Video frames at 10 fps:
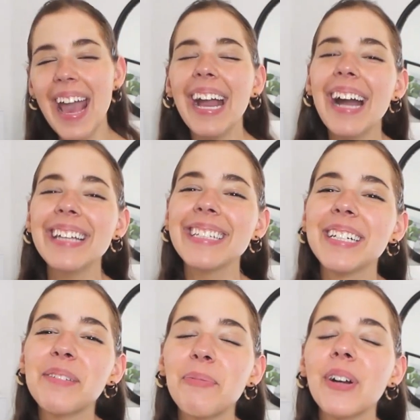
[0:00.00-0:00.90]
Hey guys,
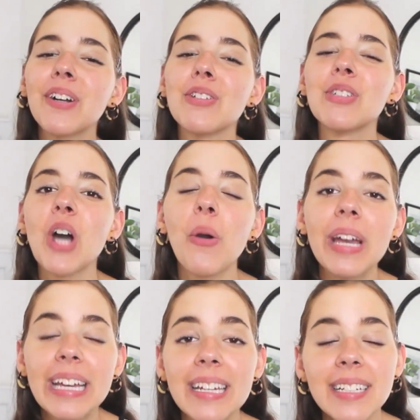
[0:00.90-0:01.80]
it's Brooke. So
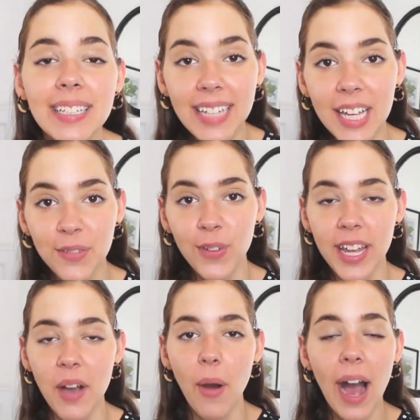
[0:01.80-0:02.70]
in today's
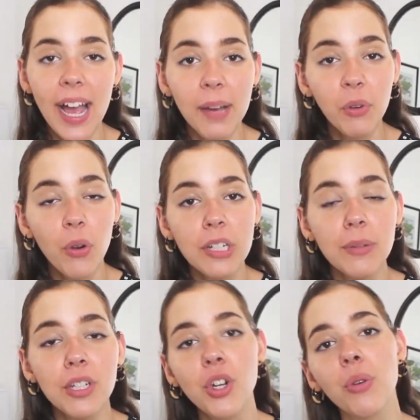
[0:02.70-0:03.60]
video, I am going to
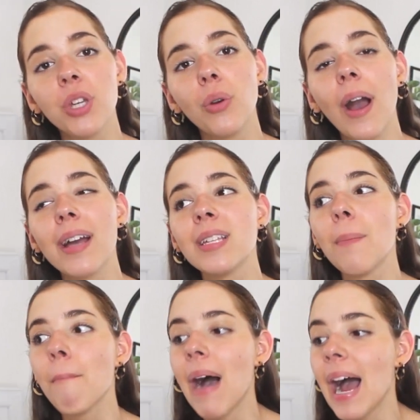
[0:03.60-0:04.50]
be showing you guys
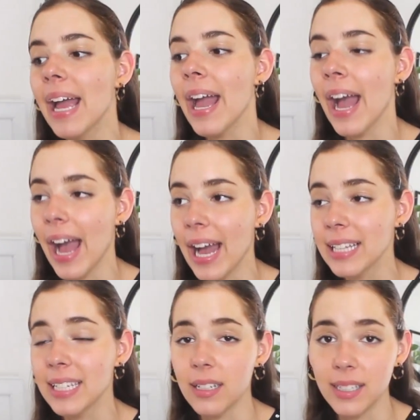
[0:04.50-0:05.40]
my
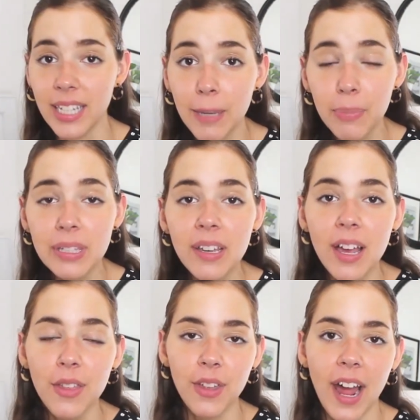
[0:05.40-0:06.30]
hacks and tips
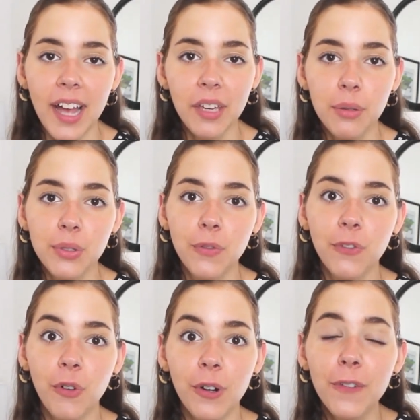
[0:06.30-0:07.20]
that I use
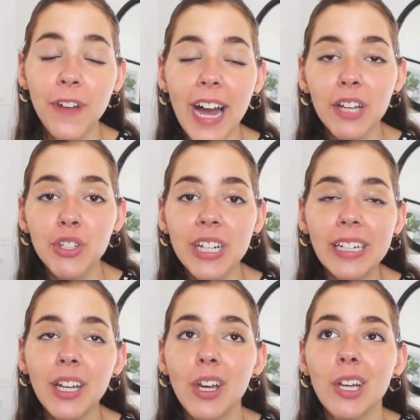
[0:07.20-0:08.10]
for
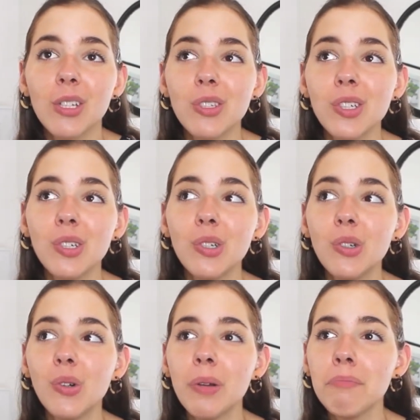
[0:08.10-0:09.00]
fashion
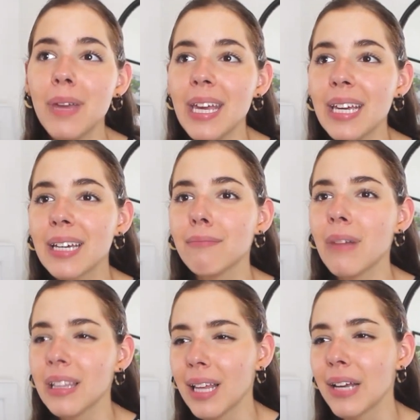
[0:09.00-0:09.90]
to make
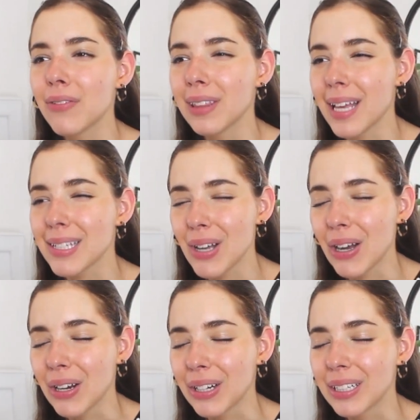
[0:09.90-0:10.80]
my life less
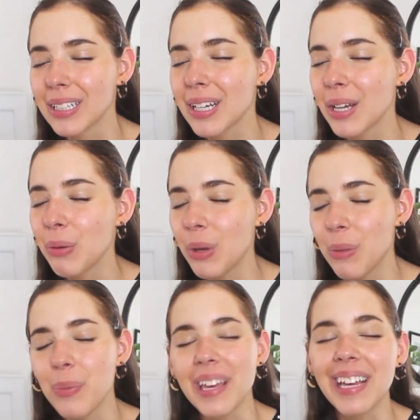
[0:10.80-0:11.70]
hard
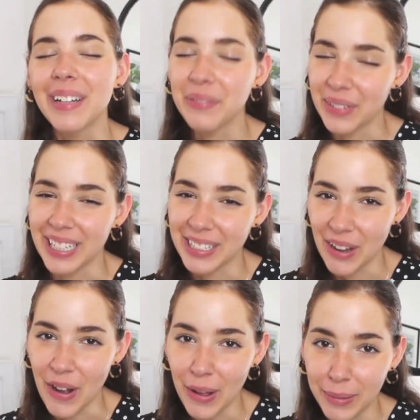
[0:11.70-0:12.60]
with being really
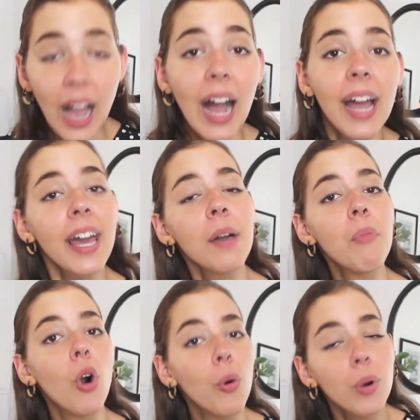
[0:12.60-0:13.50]
tall. I
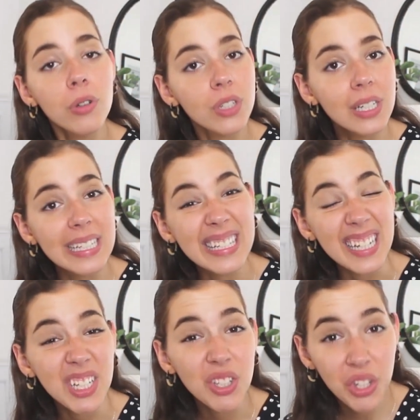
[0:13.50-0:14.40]
am almost
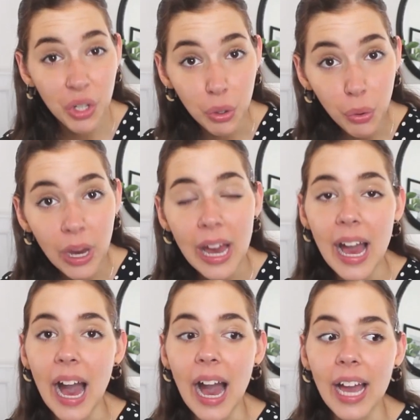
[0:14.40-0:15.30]
6'2".
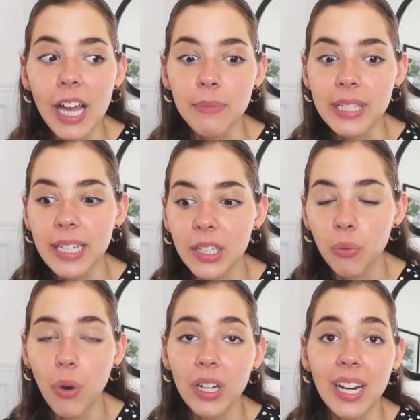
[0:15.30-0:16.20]
I am
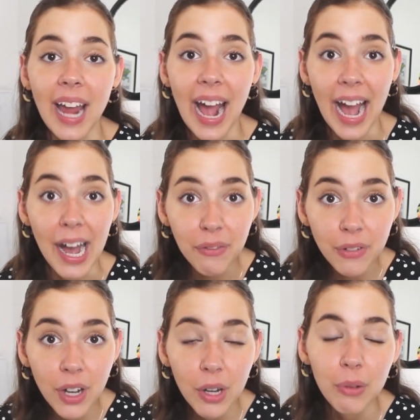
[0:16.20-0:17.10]
6'1.5"
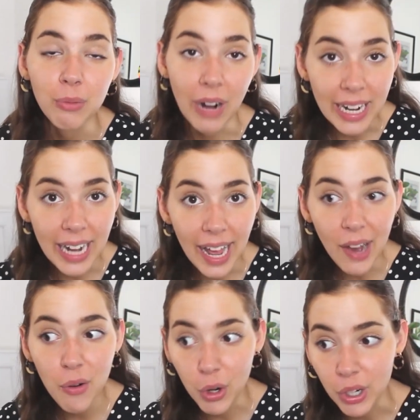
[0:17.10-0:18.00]
right
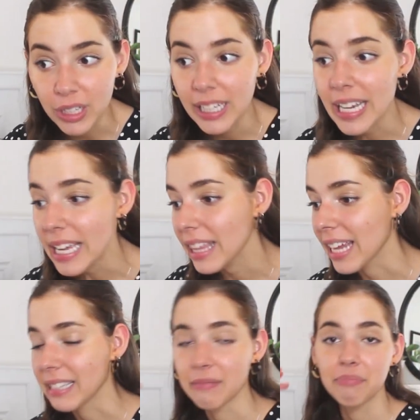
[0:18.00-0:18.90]
now, currently,
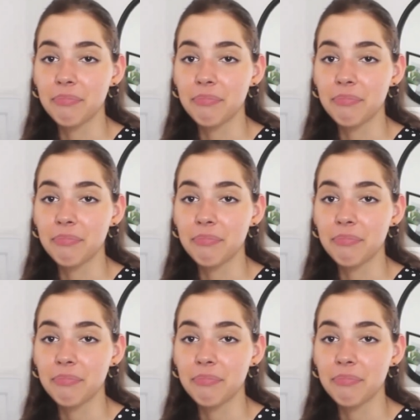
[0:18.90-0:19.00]
like,